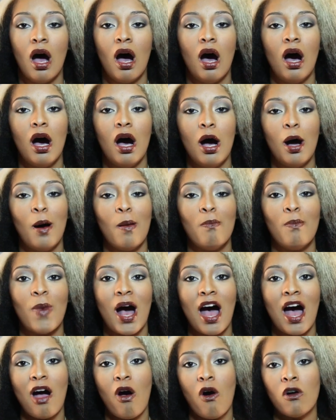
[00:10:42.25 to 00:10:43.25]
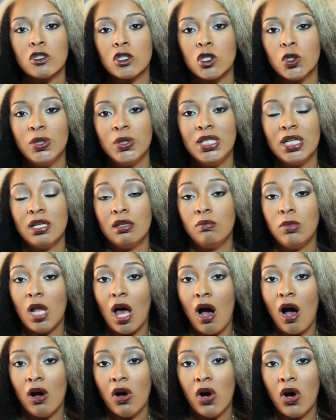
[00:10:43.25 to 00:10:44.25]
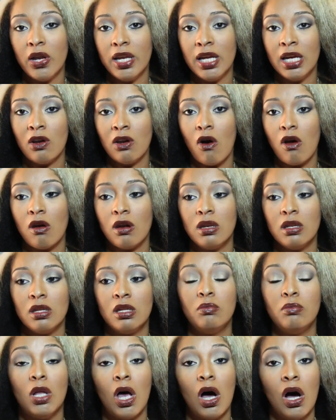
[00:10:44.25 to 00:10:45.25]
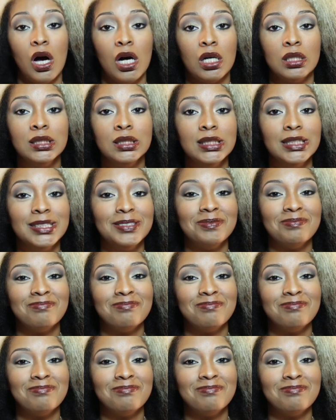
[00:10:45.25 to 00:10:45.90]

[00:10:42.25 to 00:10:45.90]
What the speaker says: I also did a blog on it on the blog